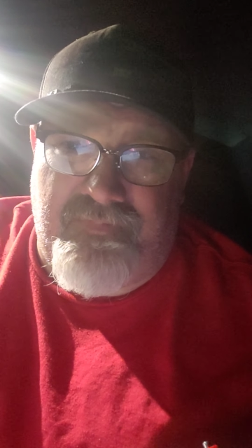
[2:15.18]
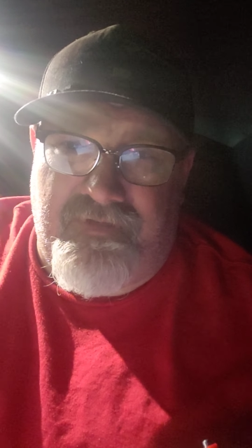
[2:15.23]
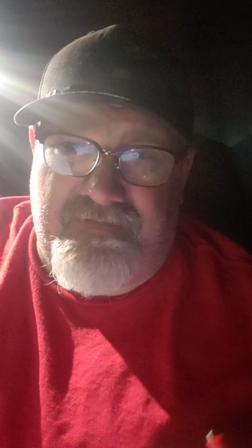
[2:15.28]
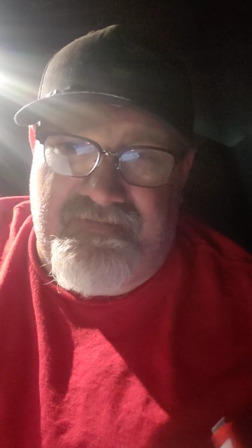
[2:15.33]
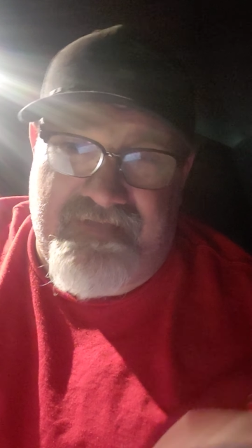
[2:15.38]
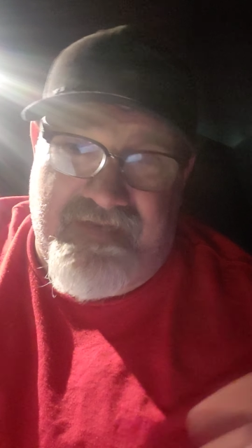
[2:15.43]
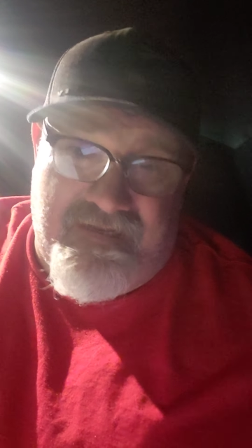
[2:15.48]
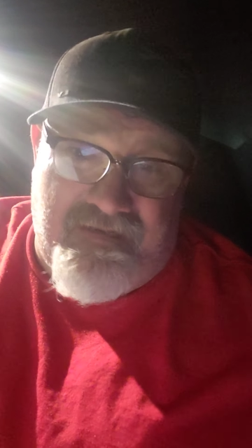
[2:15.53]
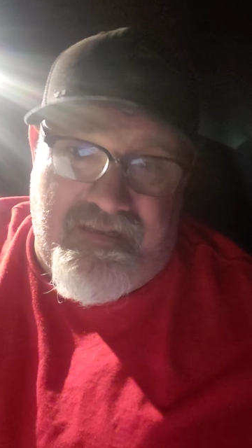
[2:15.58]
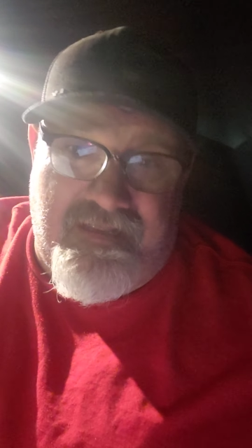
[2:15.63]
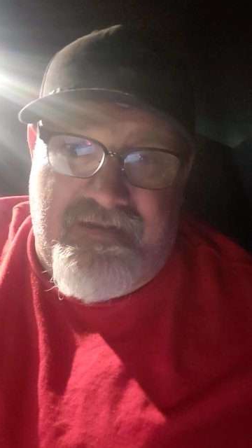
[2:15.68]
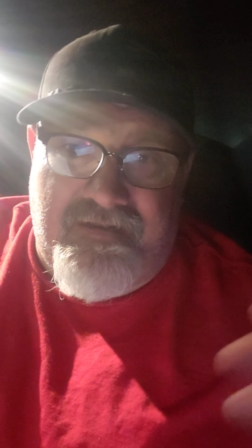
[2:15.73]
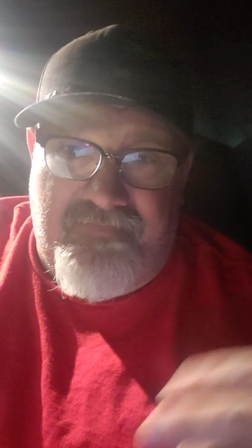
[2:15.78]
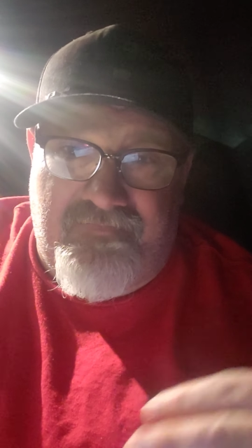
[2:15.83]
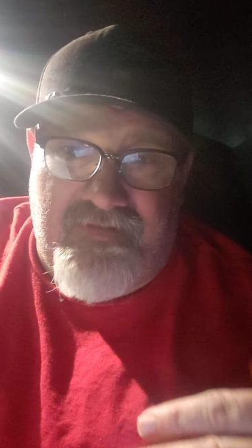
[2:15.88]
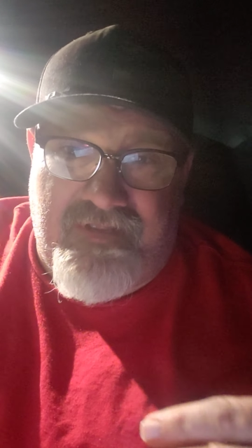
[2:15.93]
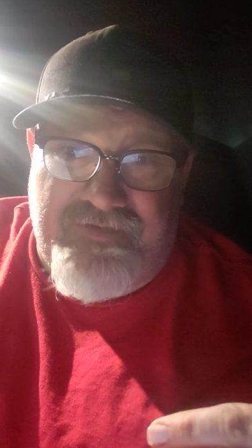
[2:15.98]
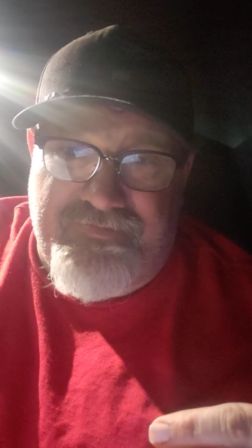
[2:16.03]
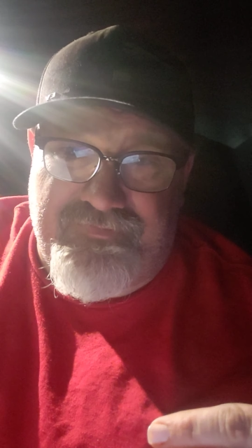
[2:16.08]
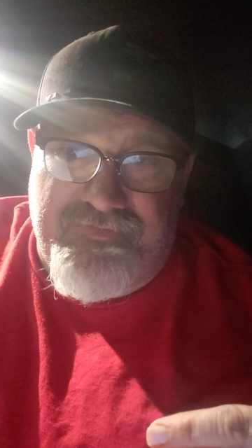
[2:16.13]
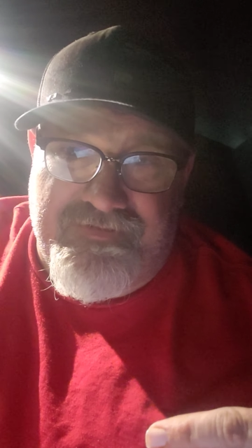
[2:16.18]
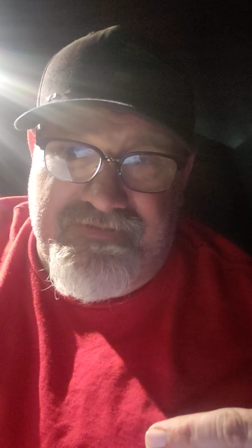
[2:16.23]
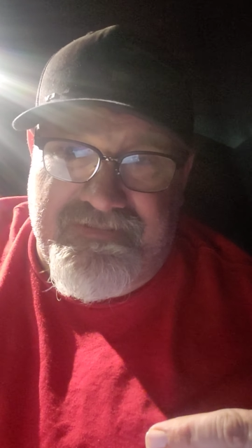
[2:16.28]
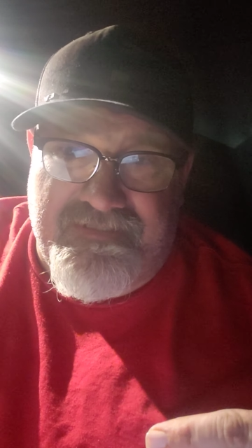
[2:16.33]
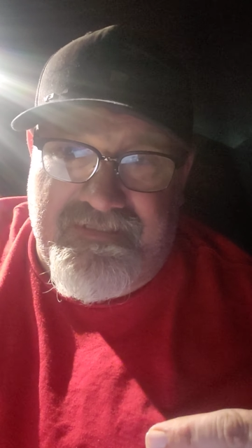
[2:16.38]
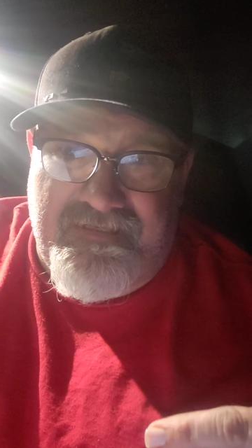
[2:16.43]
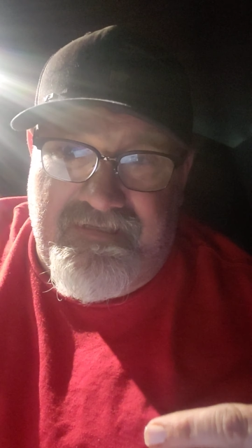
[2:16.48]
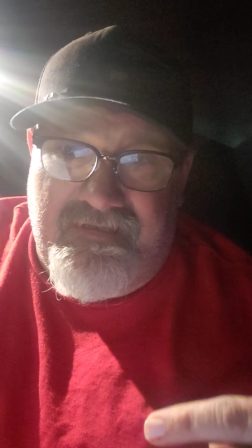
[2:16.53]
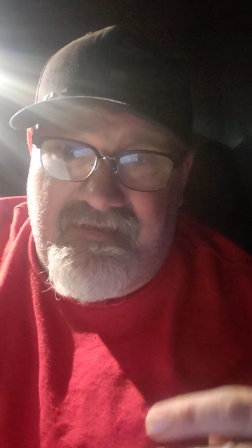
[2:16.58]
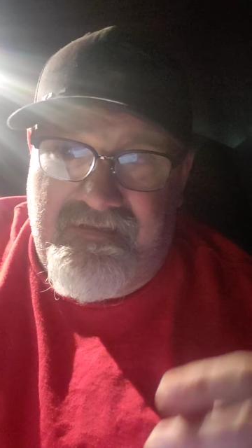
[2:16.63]
take a lot of
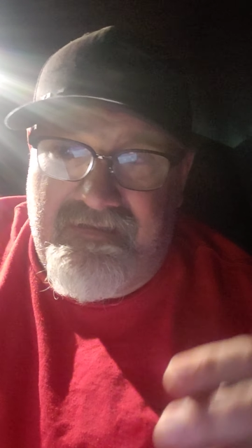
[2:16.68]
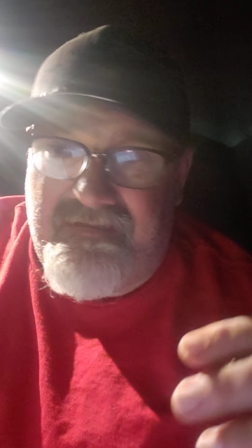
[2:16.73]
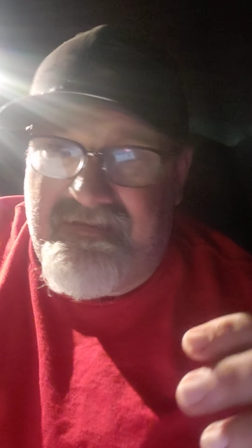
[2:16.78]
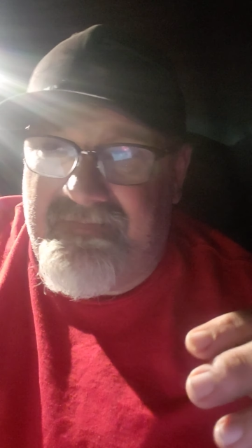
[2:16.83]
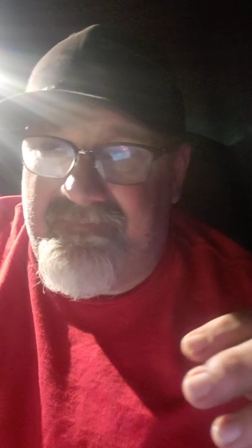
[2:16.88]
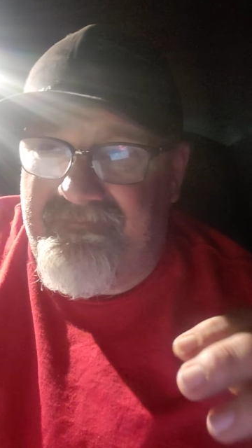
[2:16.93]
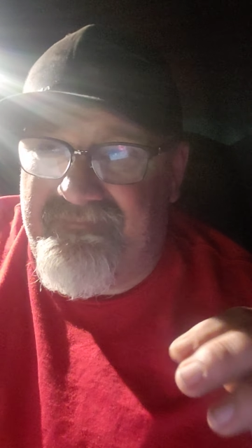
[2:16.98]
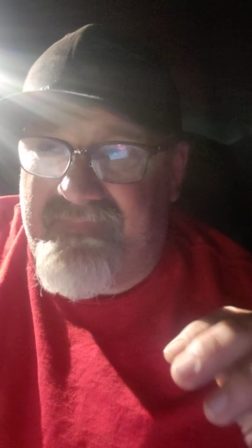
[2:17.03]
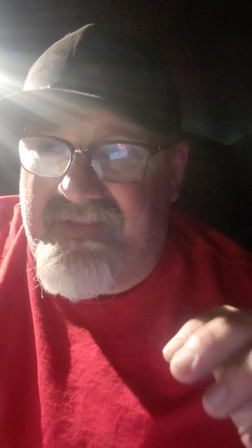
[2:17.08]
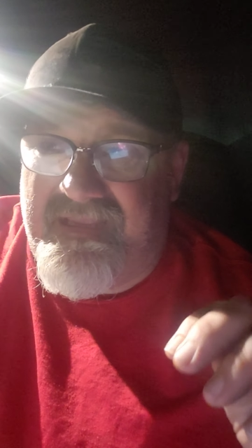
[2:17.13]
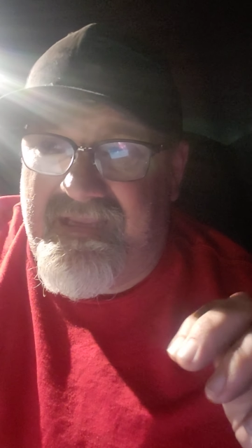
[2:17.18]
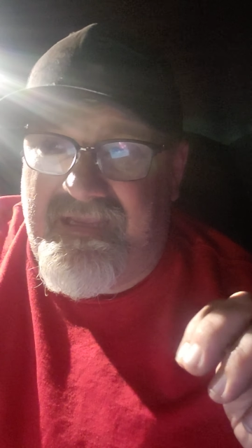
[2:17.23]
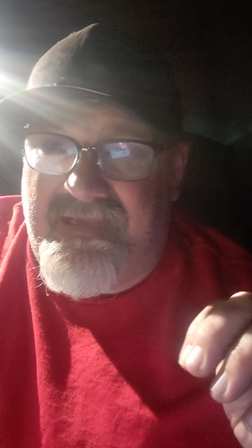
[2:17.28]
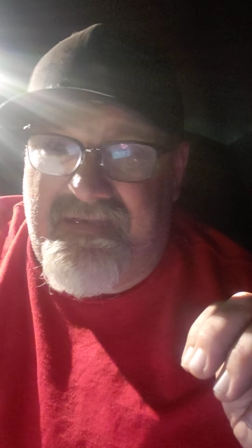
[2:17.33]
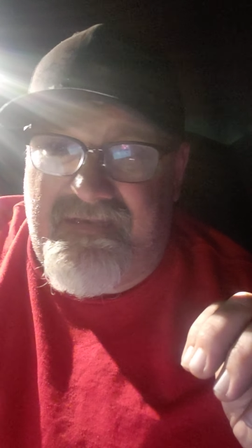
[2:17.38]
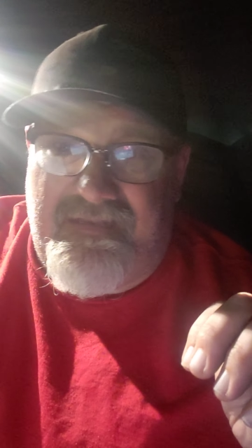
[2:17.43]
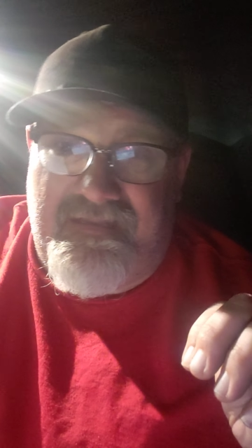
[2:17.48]
electricity, and